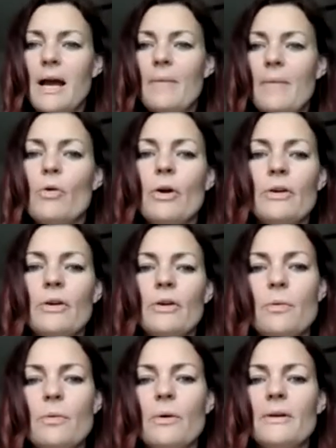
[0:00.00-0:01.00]
work
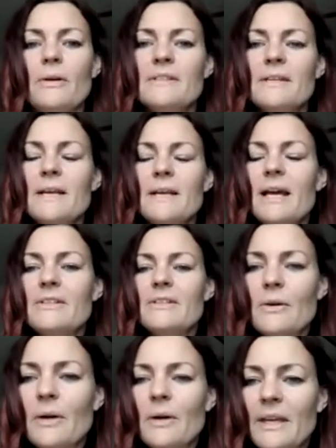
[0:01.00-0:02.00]
towards. And
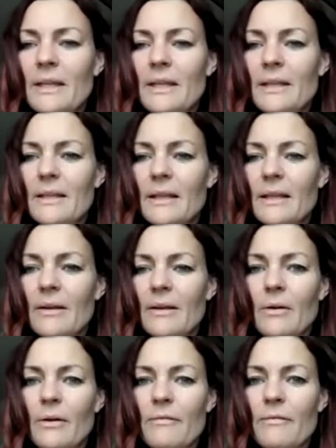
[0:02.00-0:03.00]
so I think, you
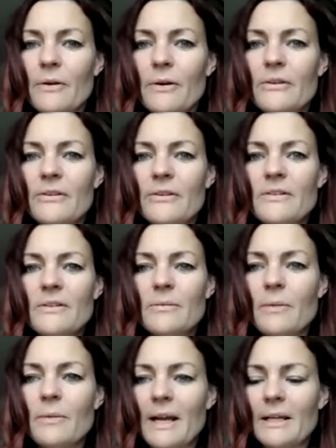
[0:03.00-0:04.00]
know, a first
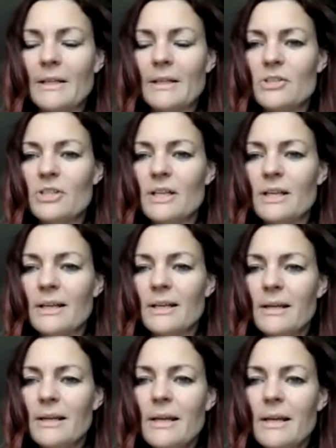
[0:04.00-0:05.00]
recognition
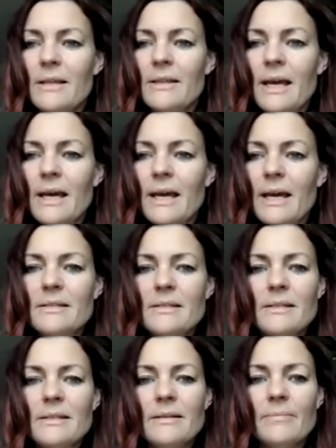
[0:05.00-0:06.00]
that
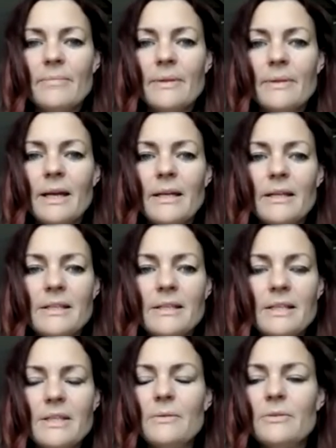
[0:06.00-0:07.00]
I
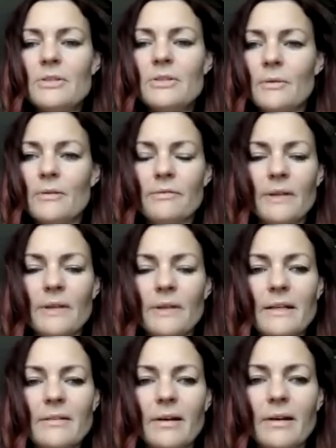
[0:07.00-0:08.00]
continue to
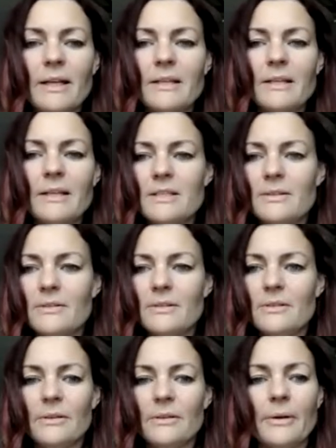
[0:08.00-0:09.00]
reflect on and continue to
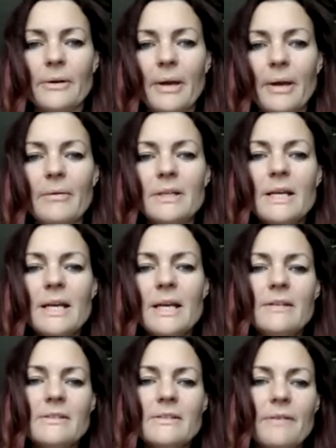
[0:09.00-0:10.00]
learn about
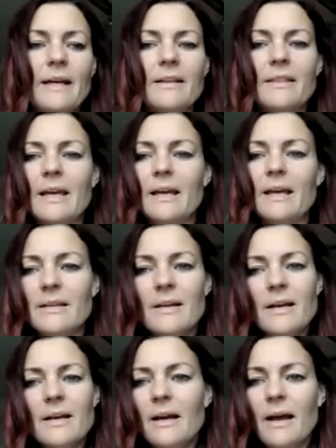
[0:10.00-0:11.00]
is the fact that
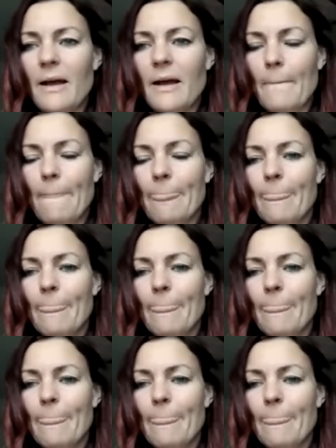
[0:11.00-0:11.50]
I'm